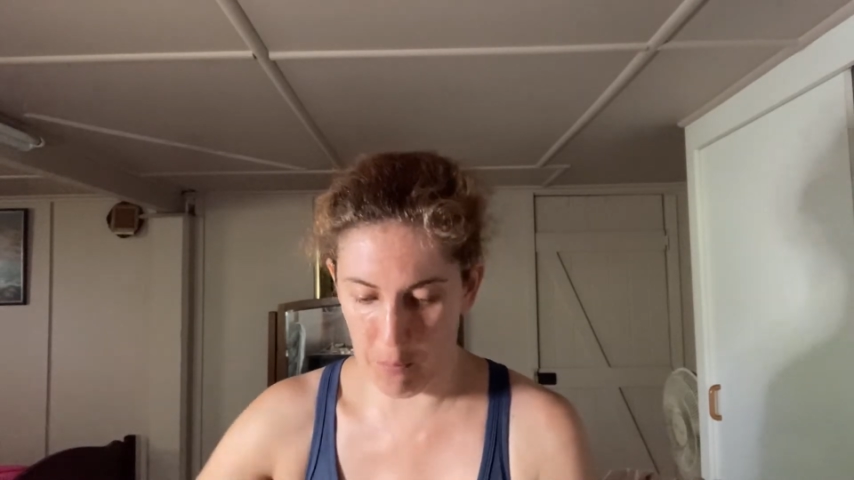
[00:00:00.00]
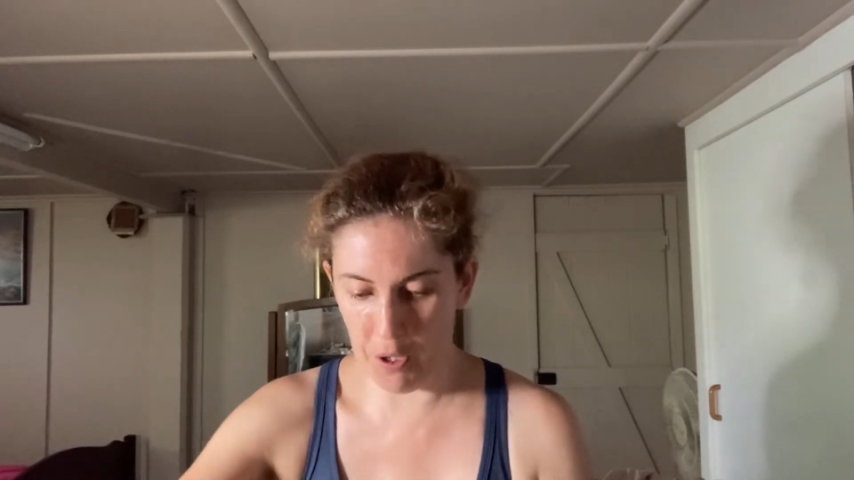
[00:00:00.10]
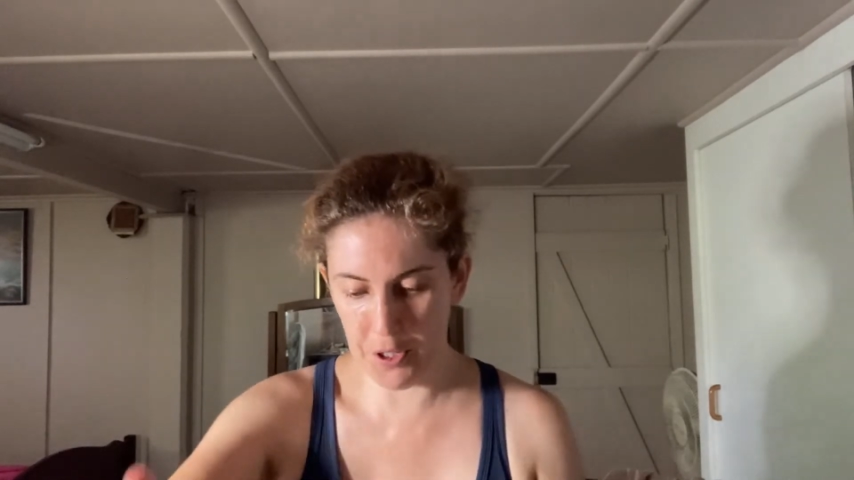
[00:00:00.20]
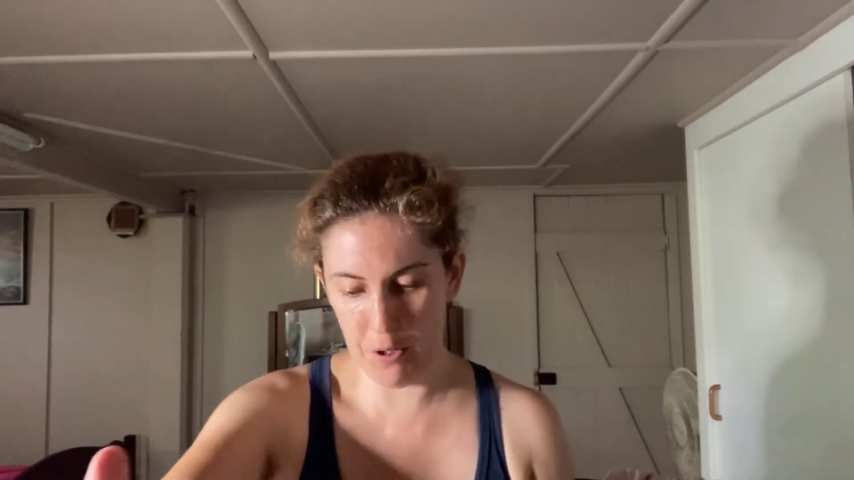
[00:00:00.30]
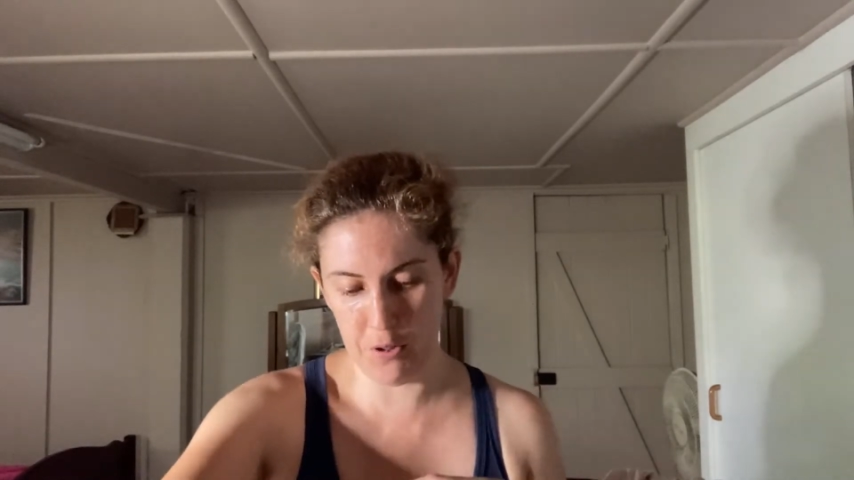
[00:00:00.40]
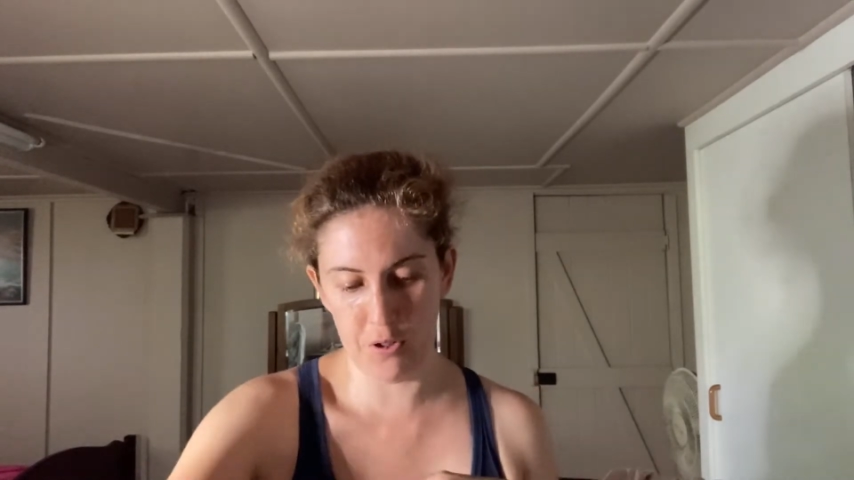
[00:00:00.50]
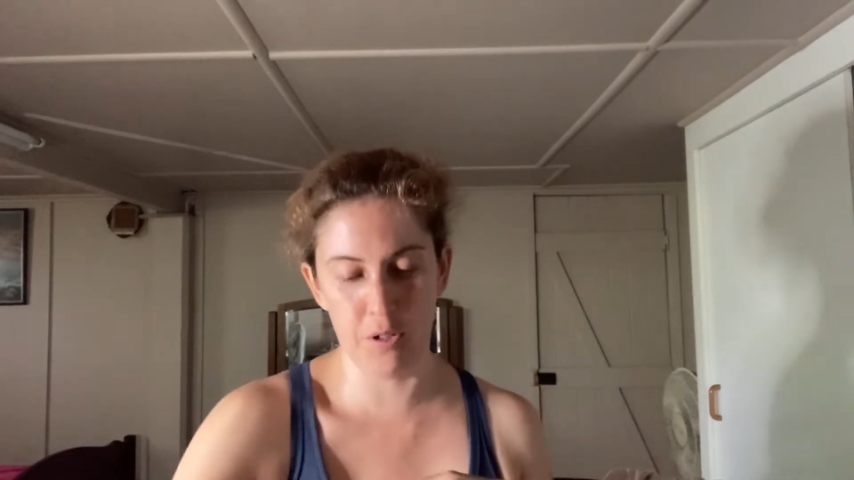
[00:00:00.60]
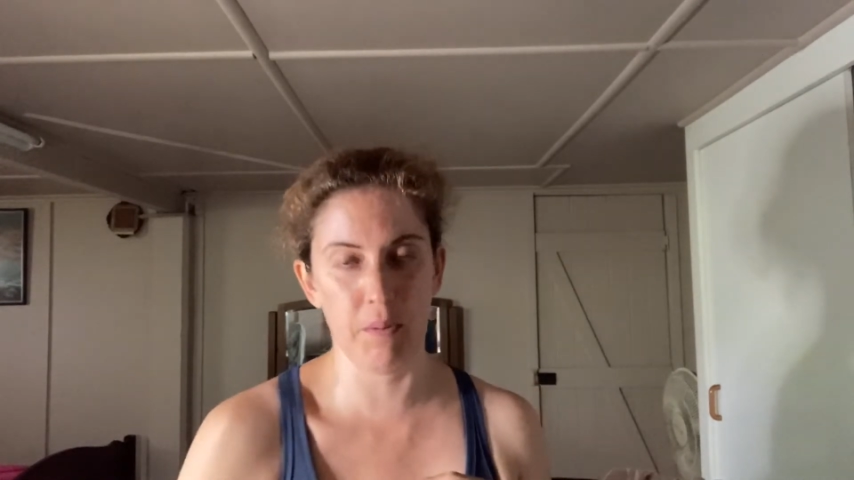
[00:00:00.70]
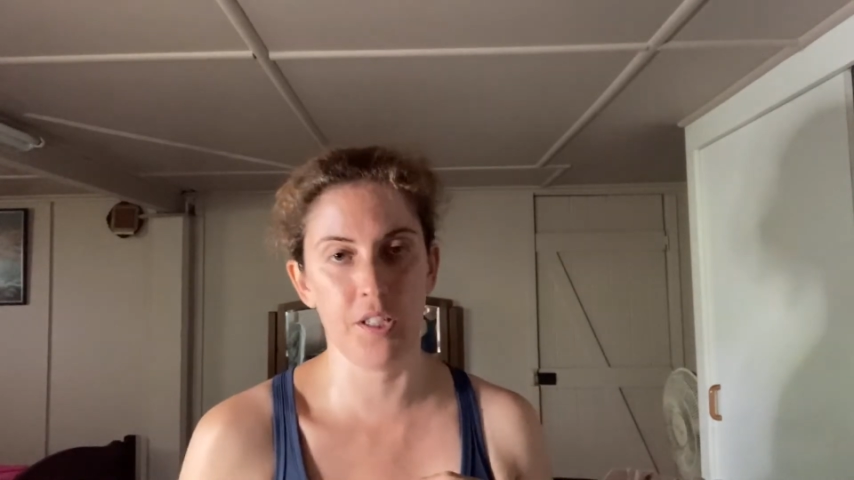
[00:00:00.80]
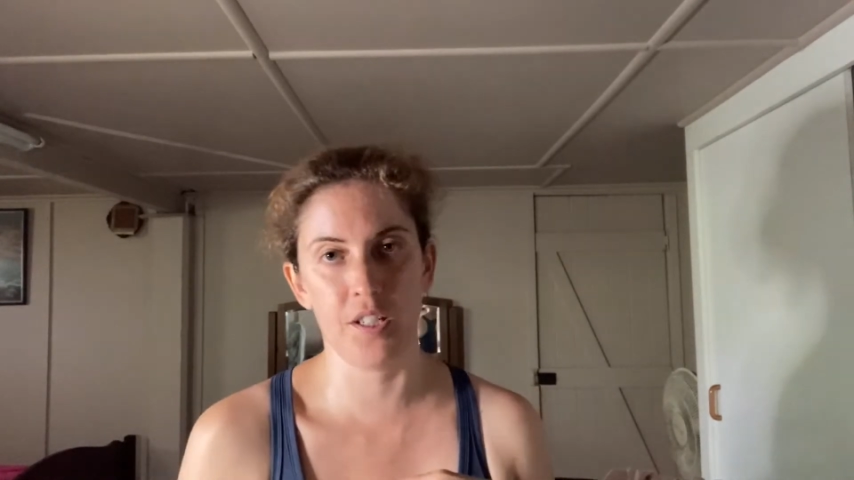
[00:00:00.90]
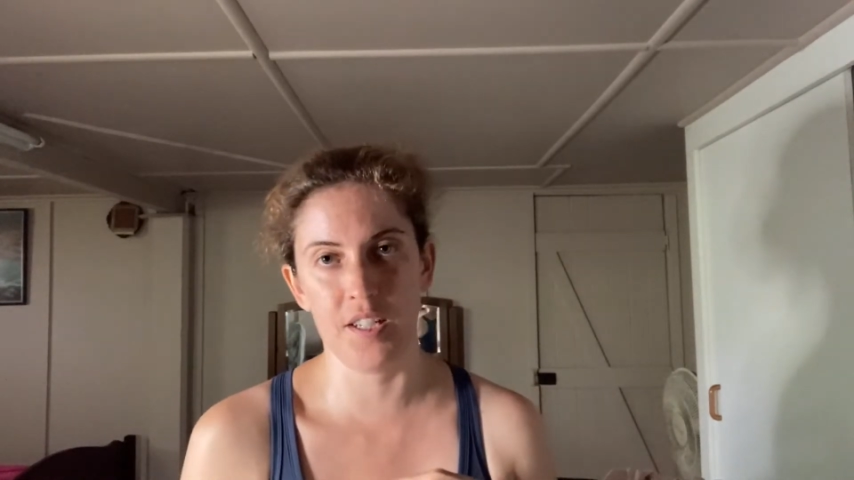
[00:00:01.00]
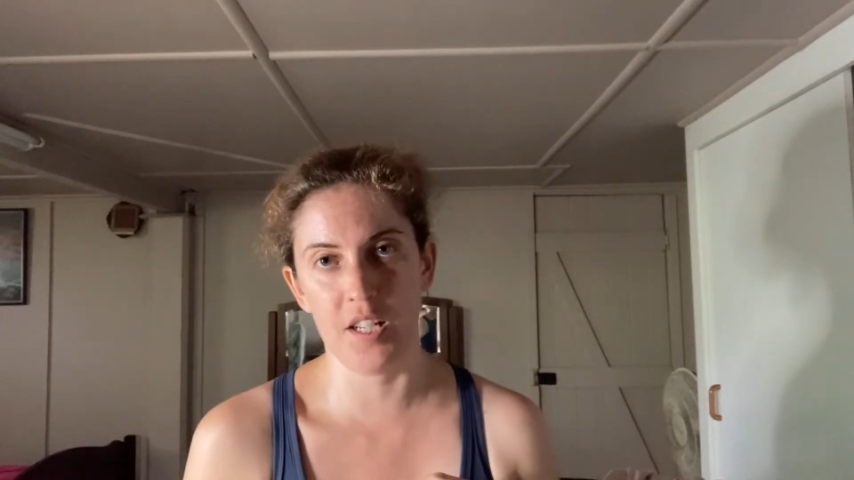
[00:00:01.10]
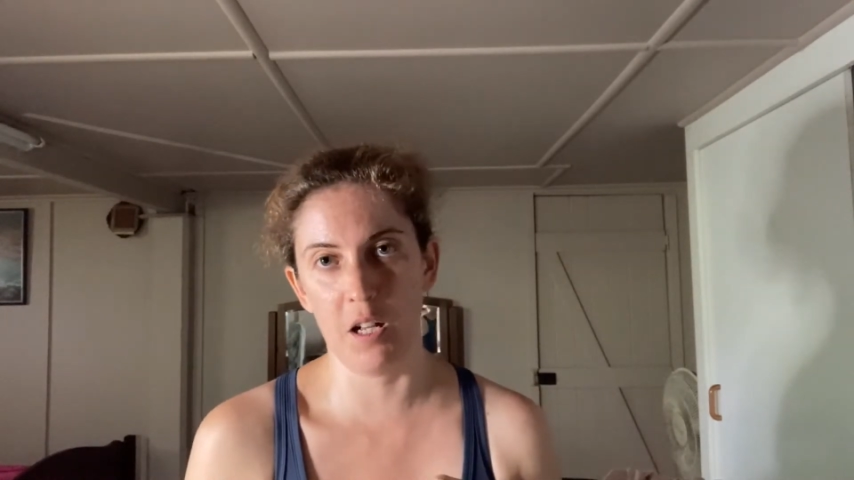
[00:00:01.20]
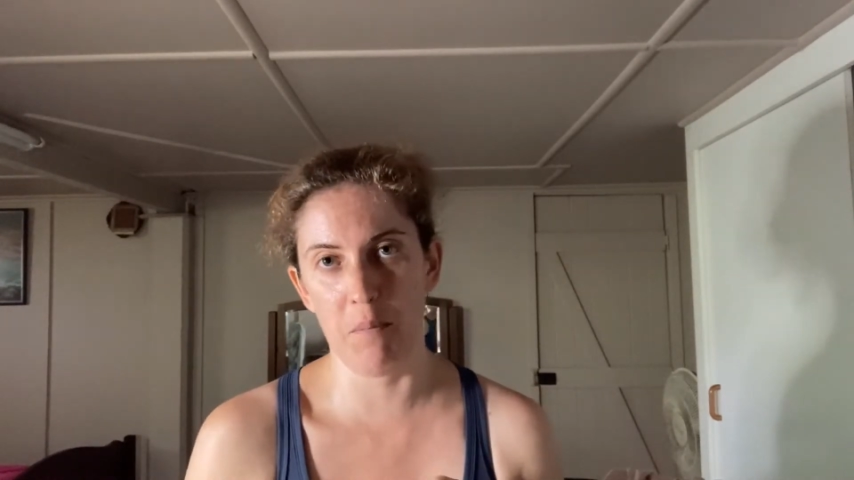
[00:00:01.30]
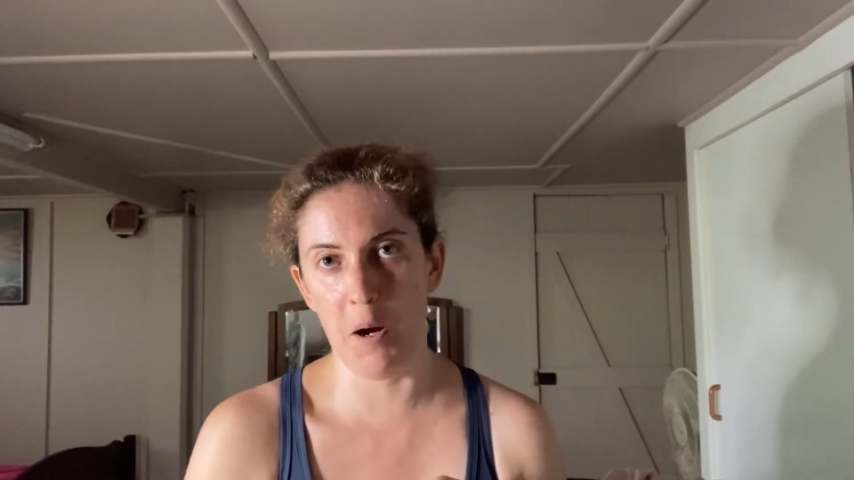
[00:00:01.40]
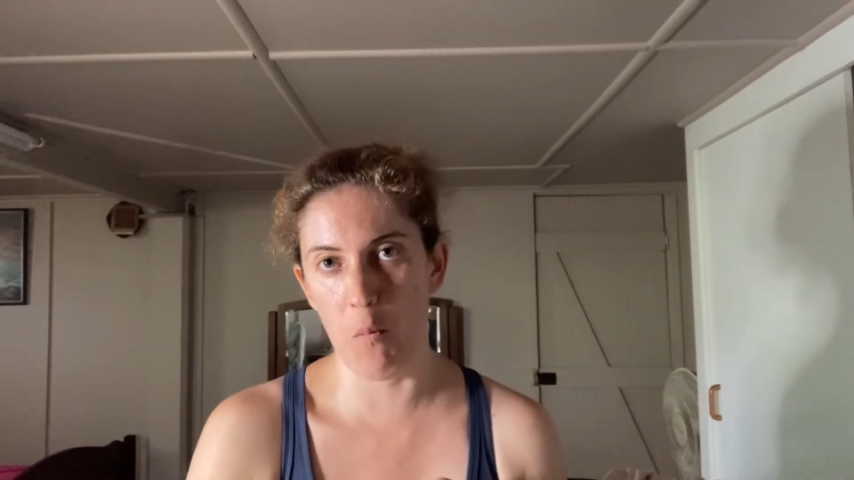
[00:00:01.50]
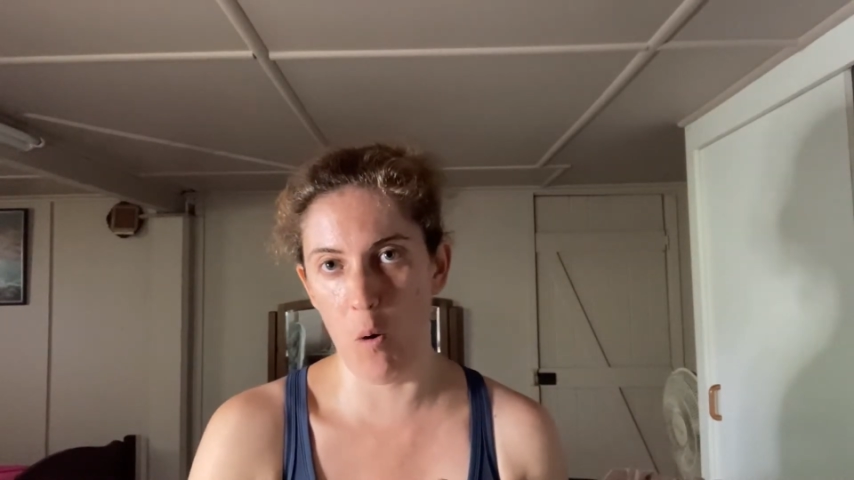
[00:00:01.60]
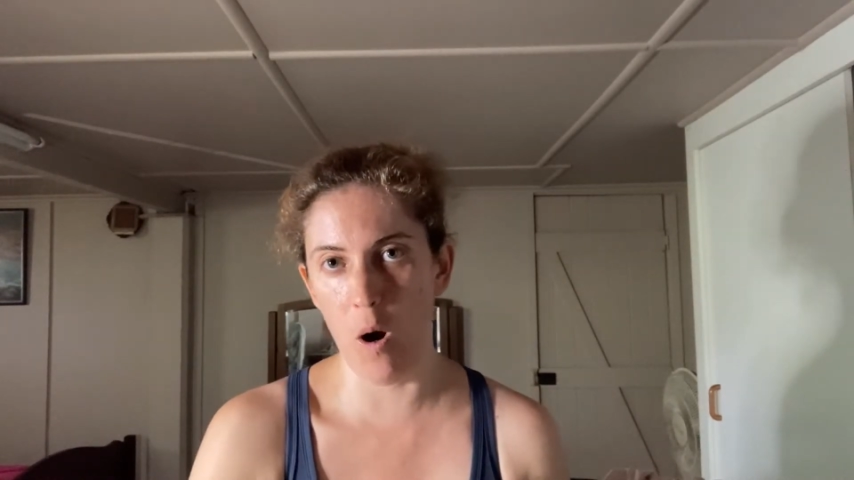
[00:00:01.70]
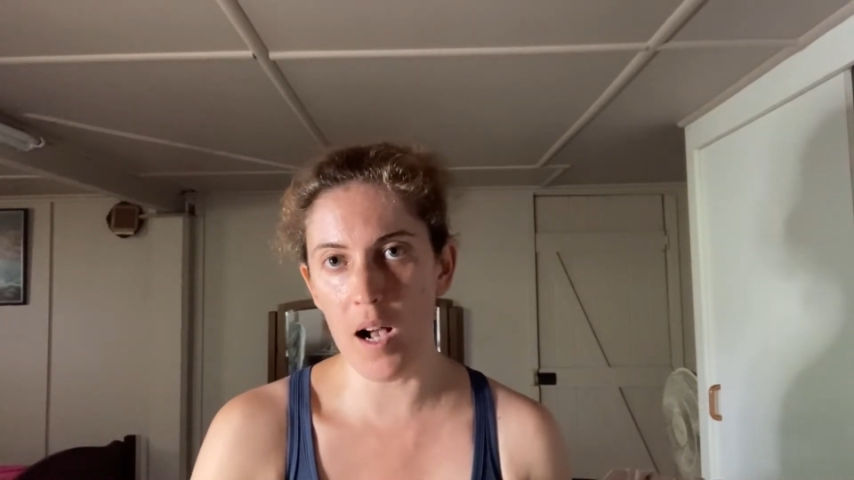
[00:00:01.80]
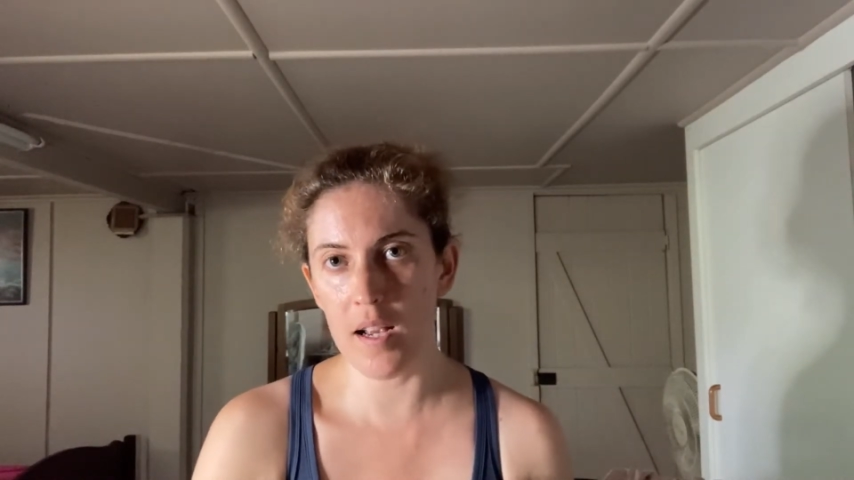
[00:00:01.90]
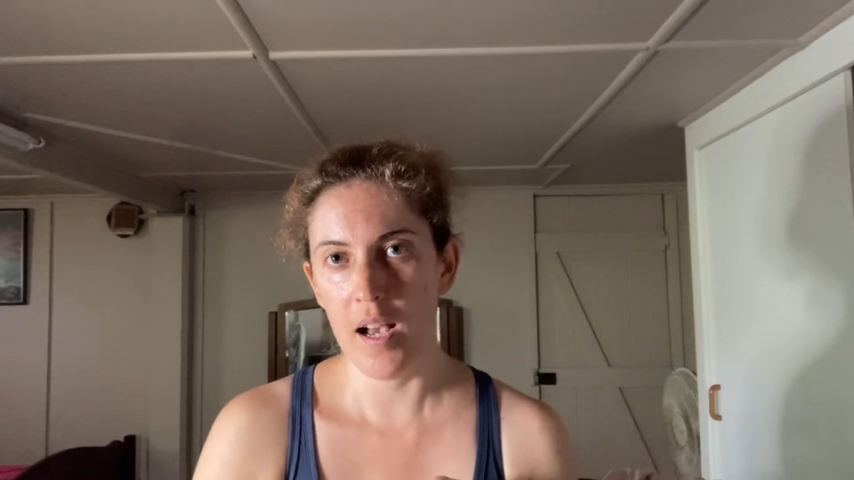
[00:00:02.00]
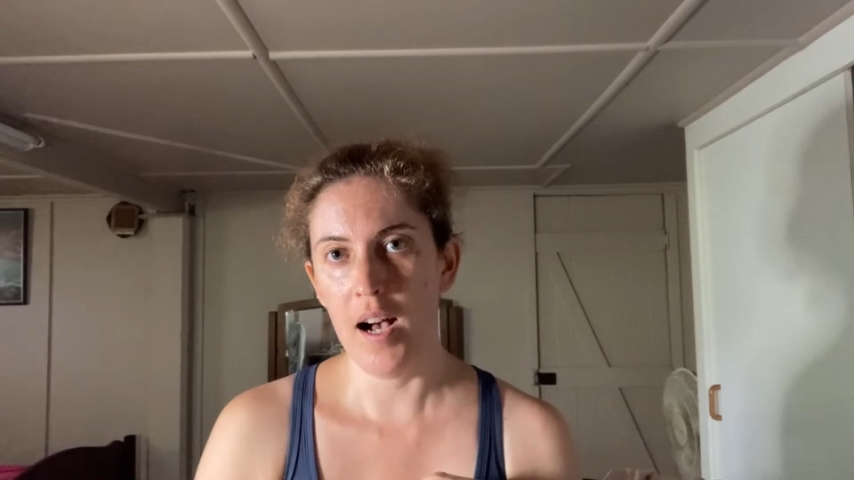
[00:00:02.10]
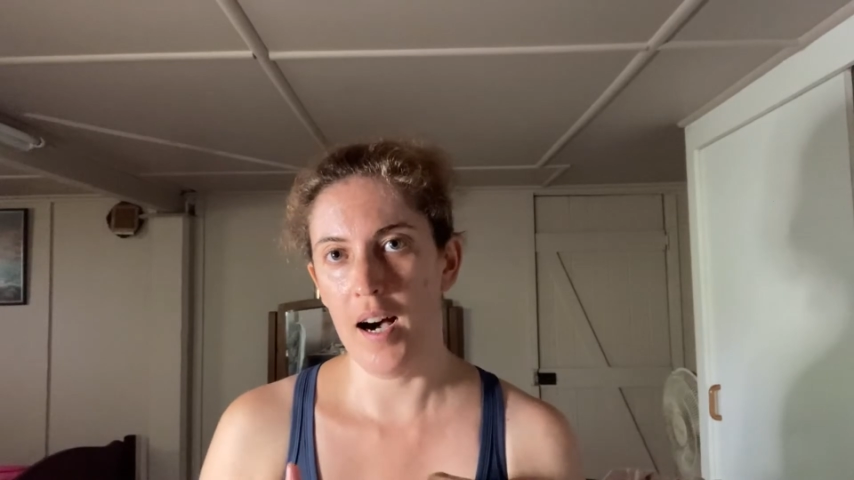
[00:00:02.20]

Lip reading: I won't go into too much detail about why.